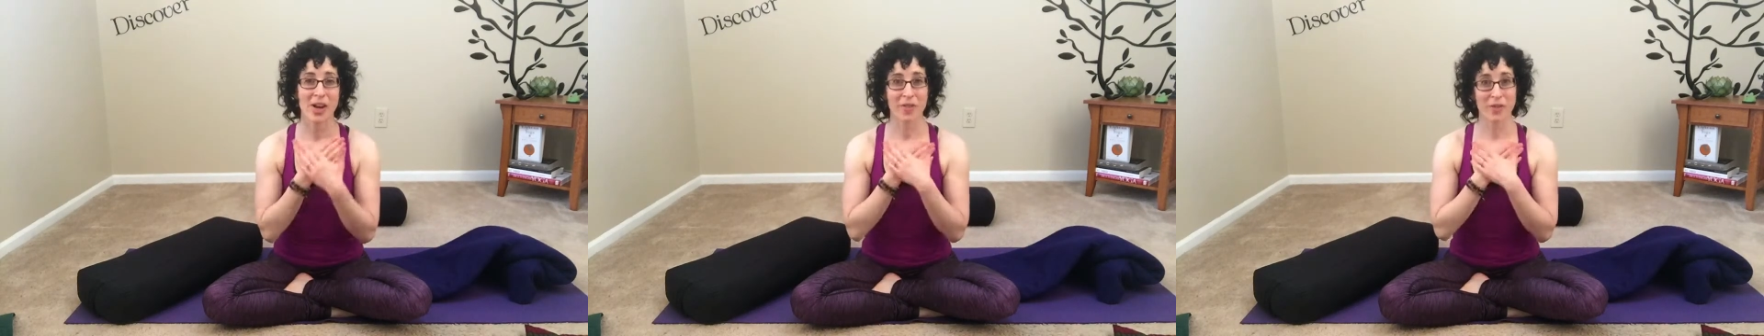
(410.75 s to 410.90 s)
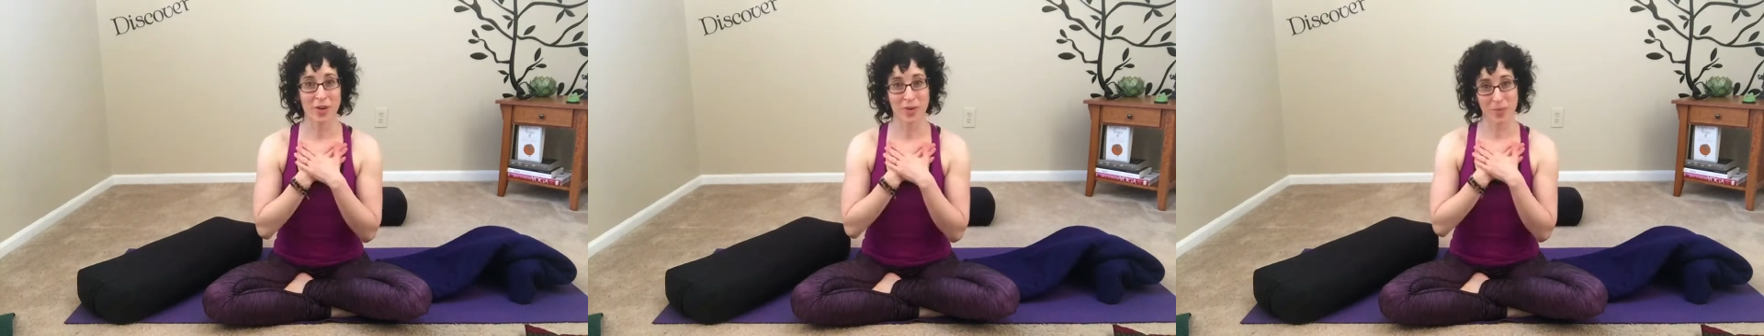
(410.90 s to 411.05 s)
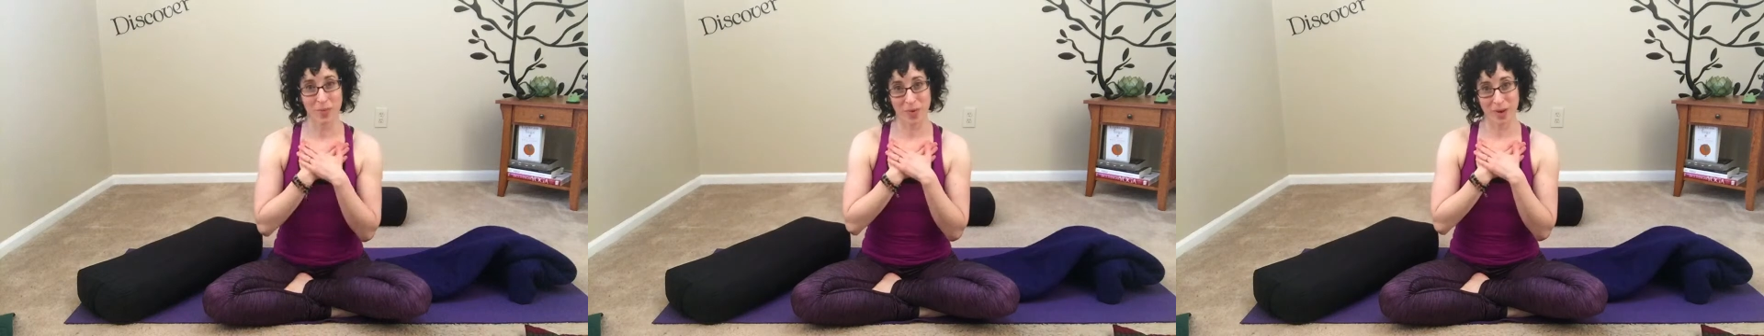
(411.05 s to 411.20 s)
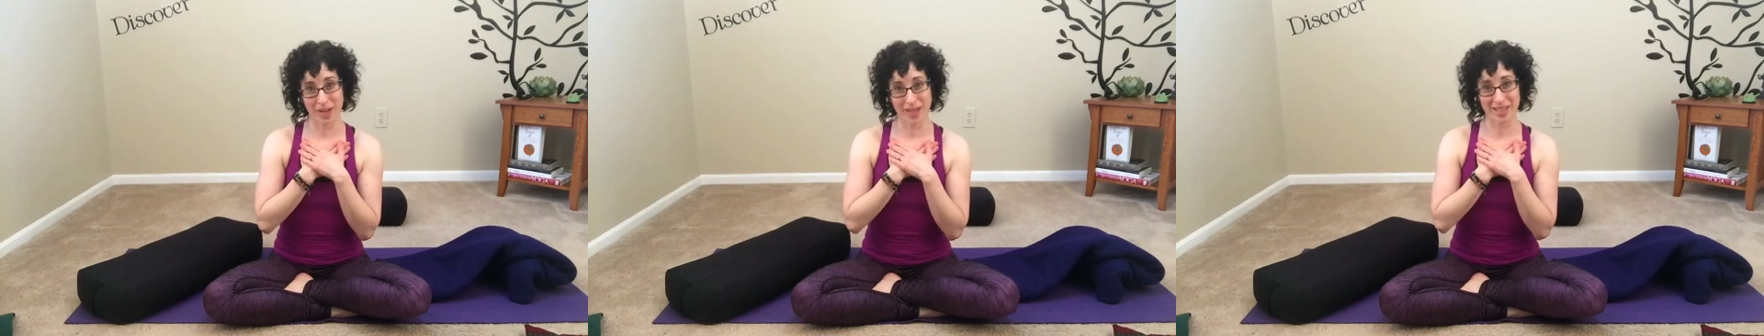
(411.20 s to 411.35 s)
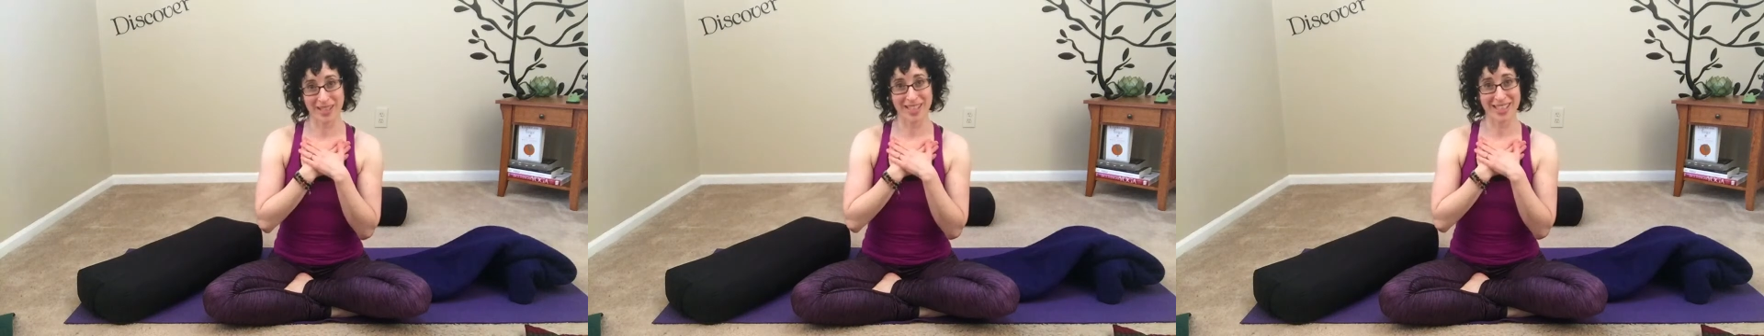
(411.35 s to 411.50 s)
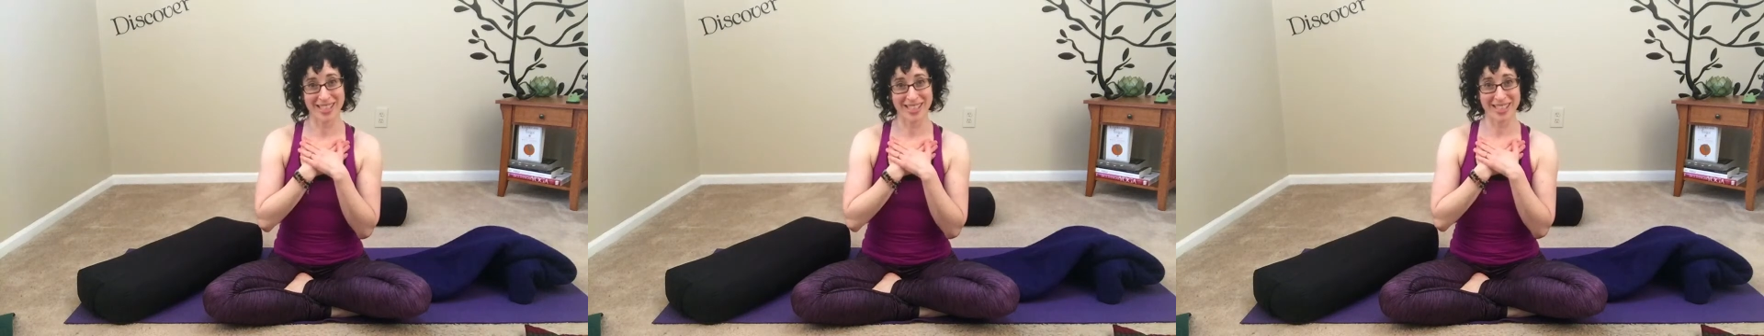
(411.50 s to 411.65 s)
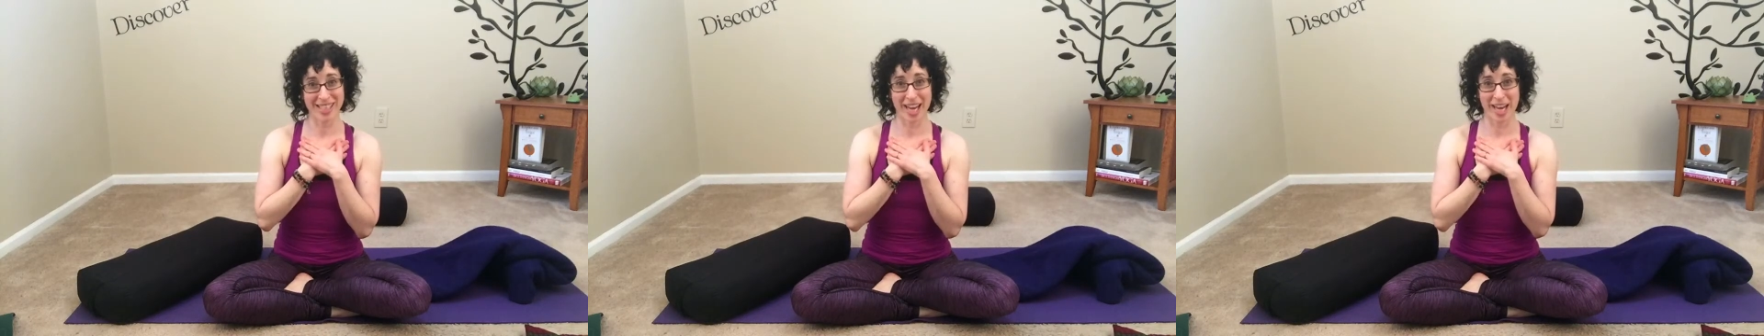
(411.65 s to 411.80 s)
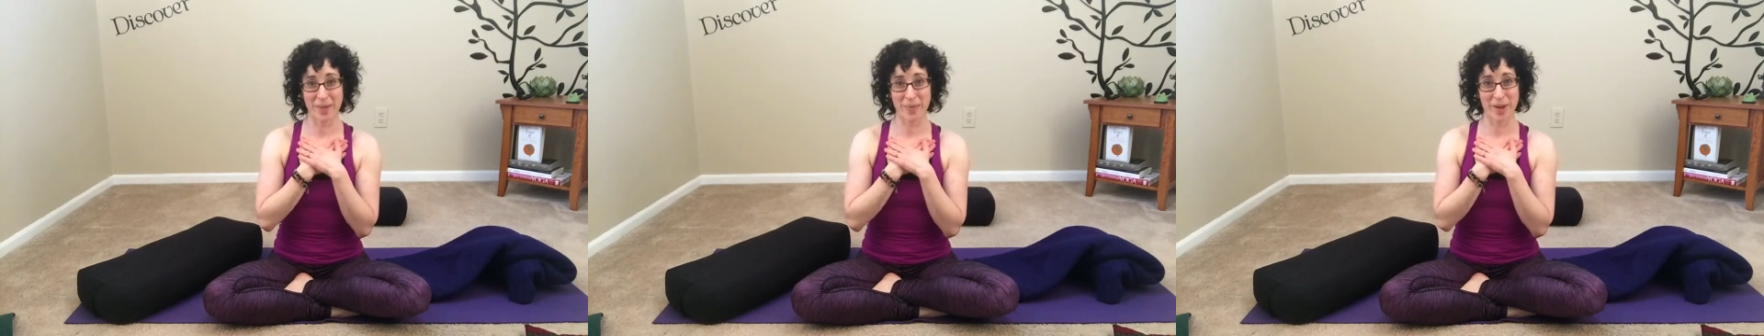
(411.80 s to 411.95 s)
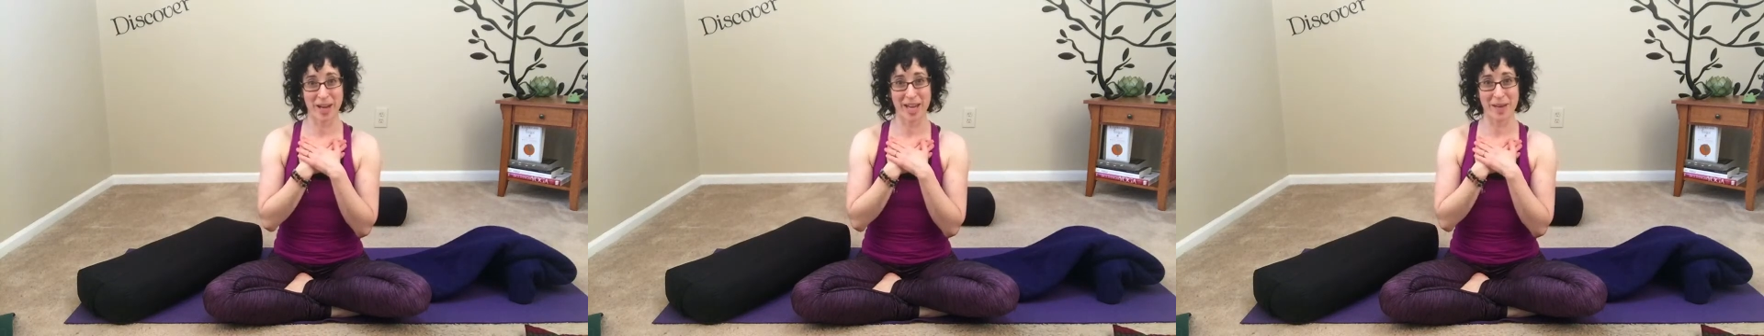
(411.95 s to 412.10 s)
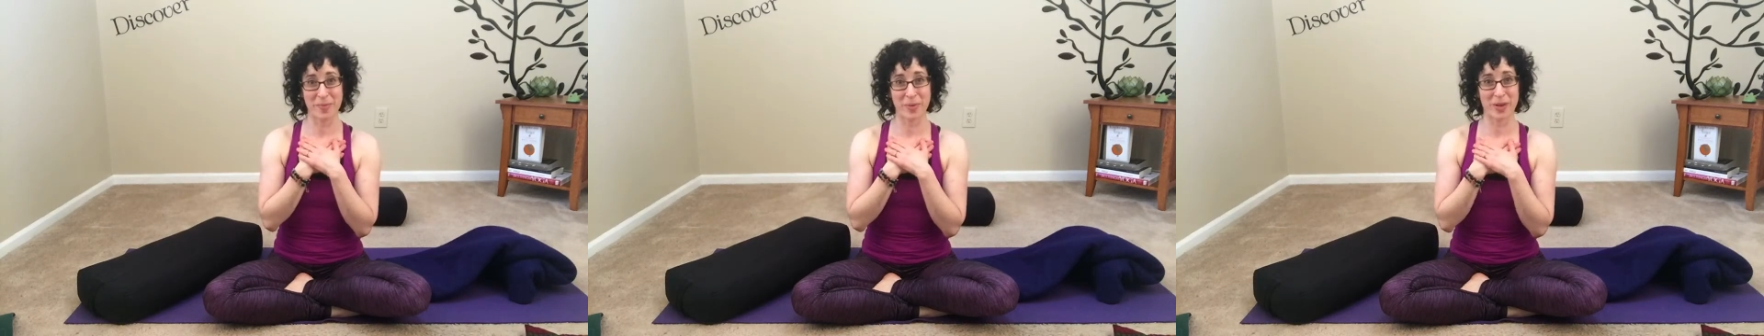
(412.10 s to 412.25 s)
From one type
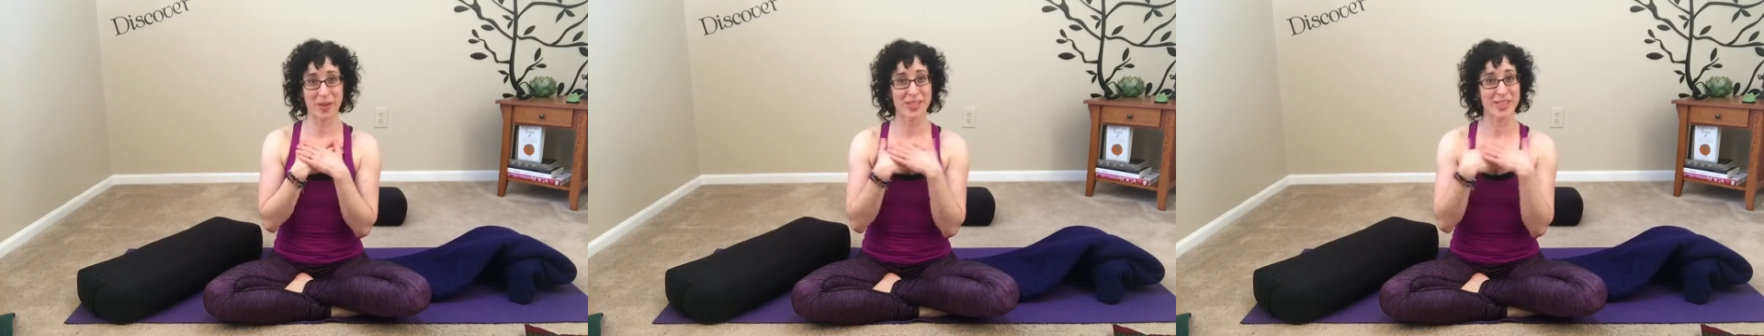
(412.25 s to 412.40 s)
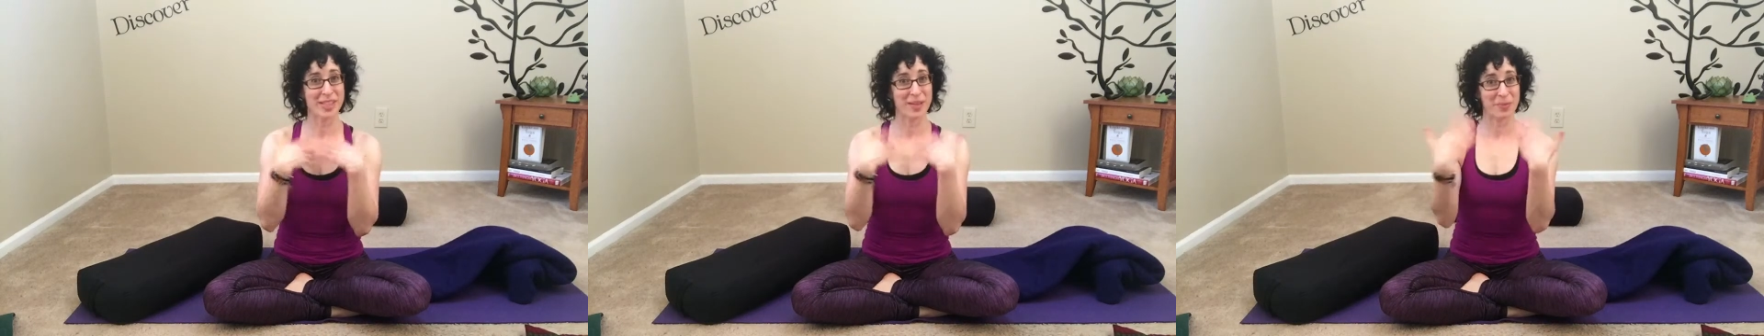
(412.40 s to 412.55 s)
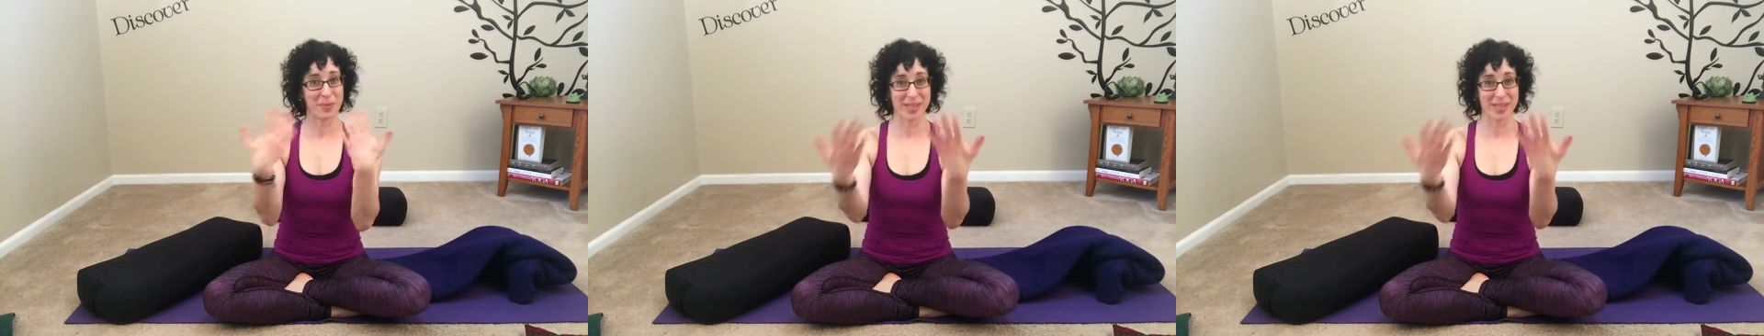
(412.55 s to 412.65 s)
A person